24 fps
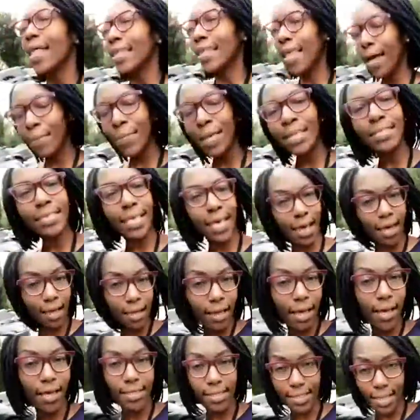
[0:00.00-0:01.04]
Let me tell
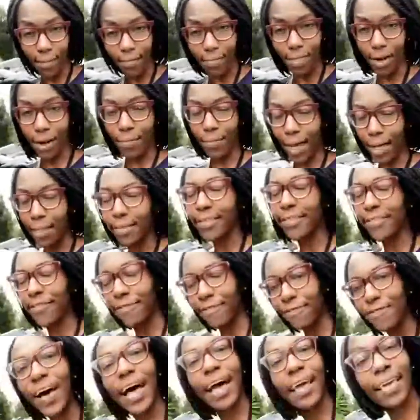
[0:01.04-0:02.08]
y'all something about these
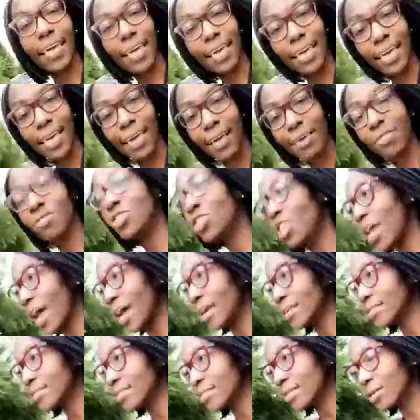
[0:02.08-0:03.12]
fucking gifts.
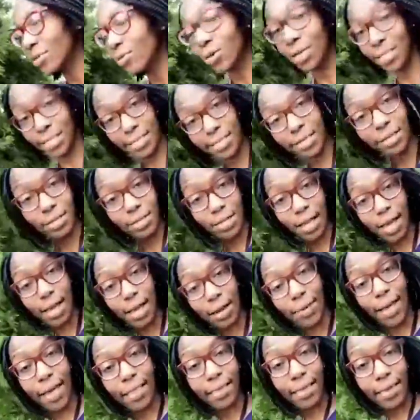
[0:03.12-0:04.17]
Yes, we're still
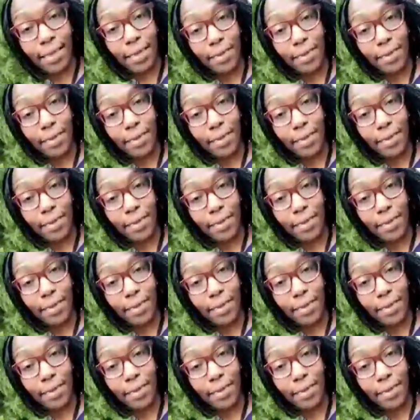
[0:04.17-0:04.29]
talking about the